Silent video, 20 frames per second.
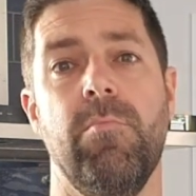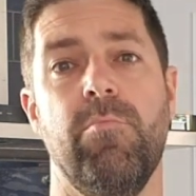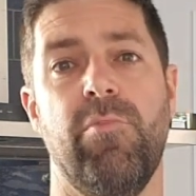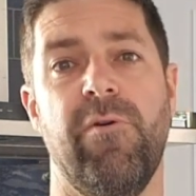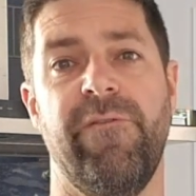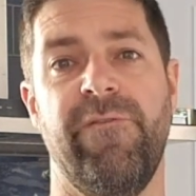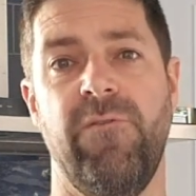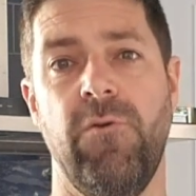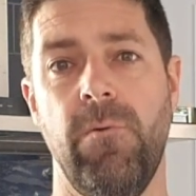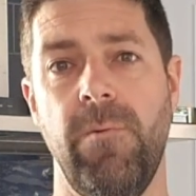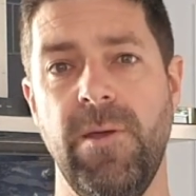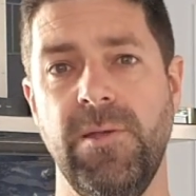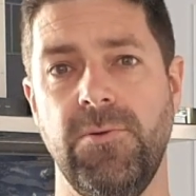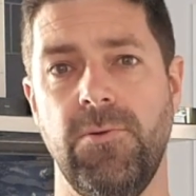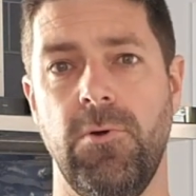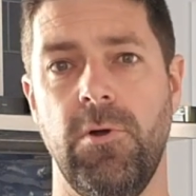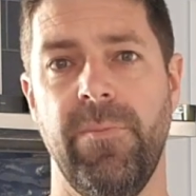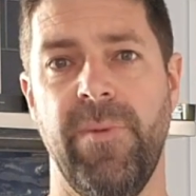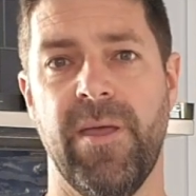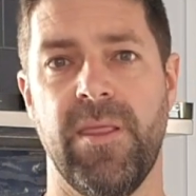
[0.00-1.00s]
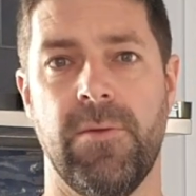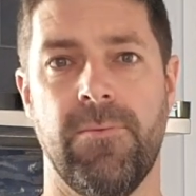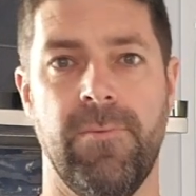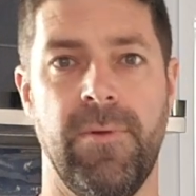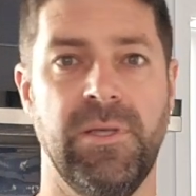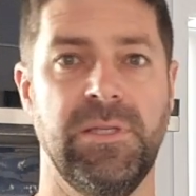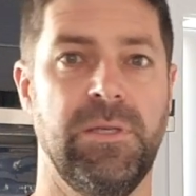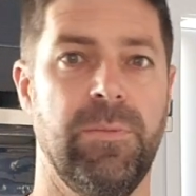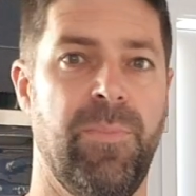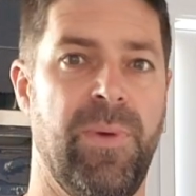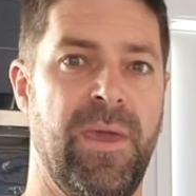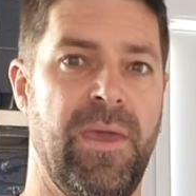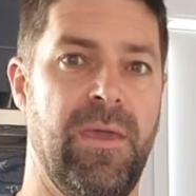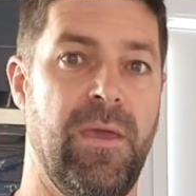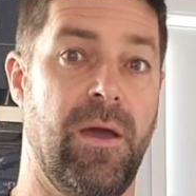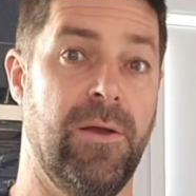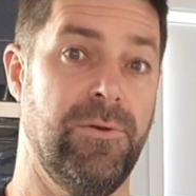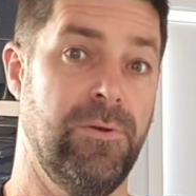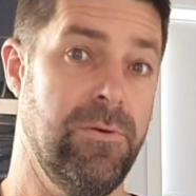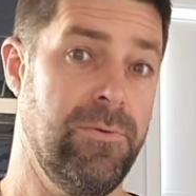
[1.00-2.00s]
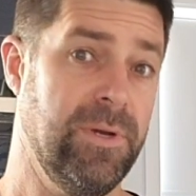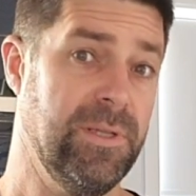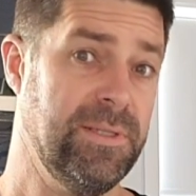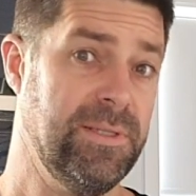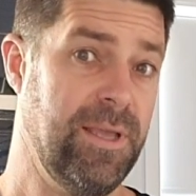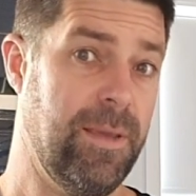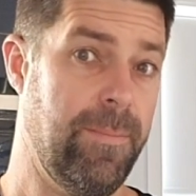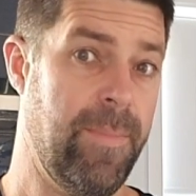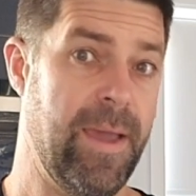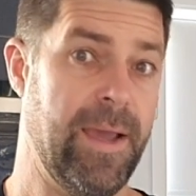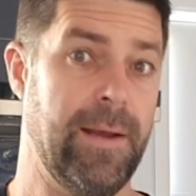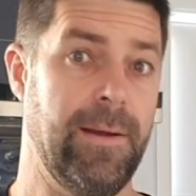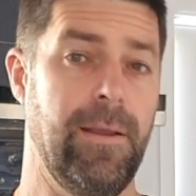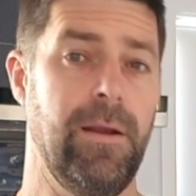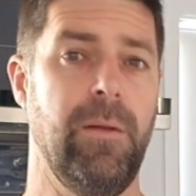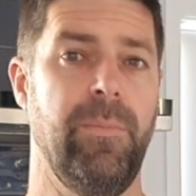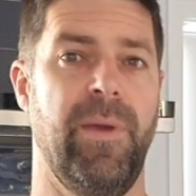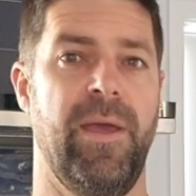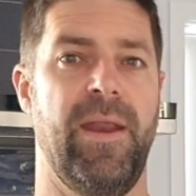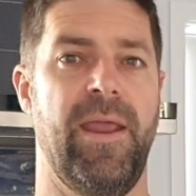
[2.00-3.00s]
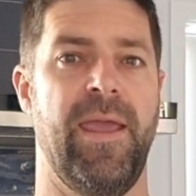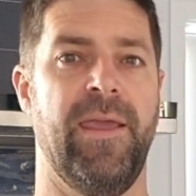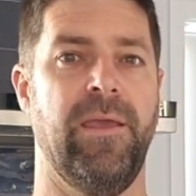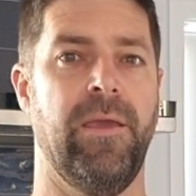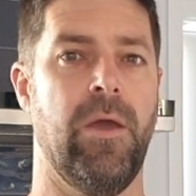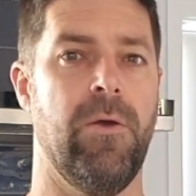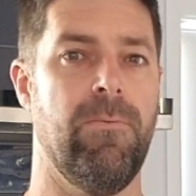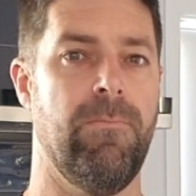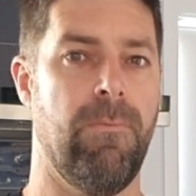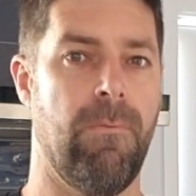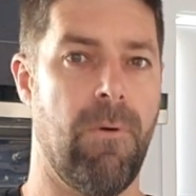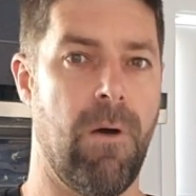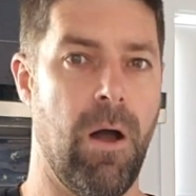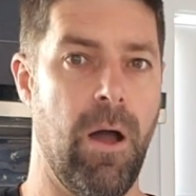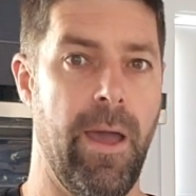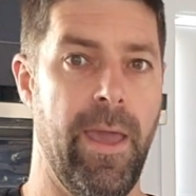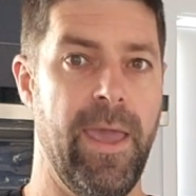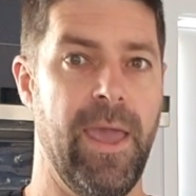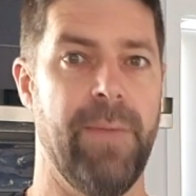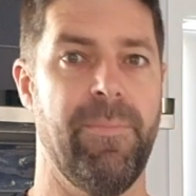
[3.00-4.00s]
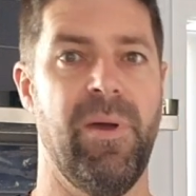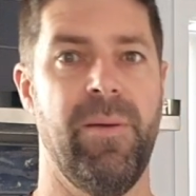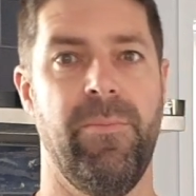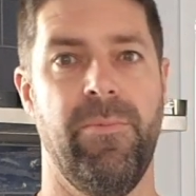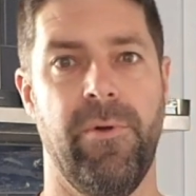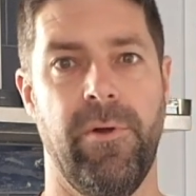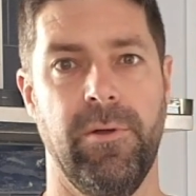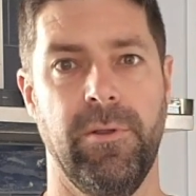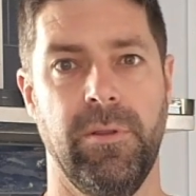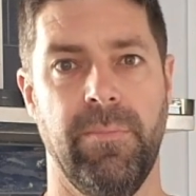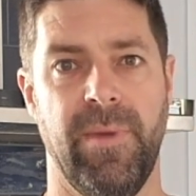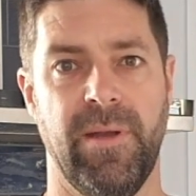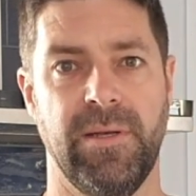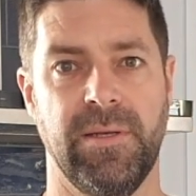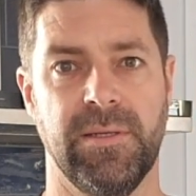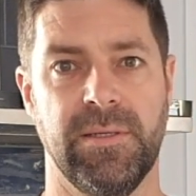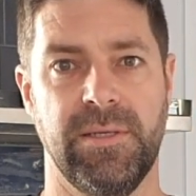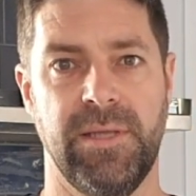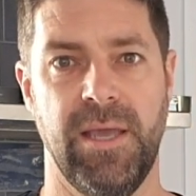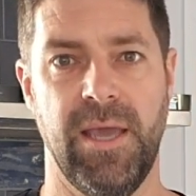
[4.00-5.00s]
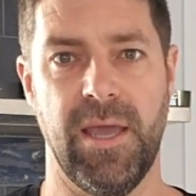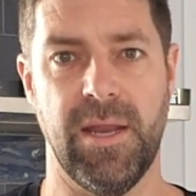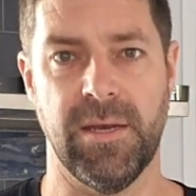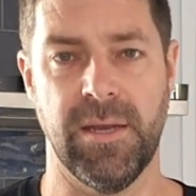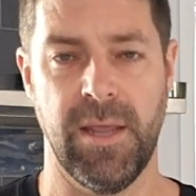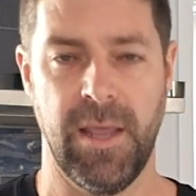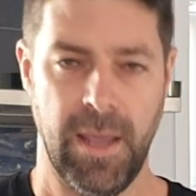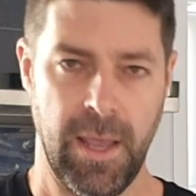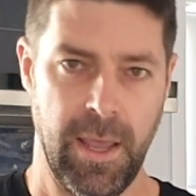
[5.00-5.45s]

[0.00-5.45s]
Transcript: Before we talk about the recipe, I do want to step back a little bit and go, why am I brewing the Muntons kit?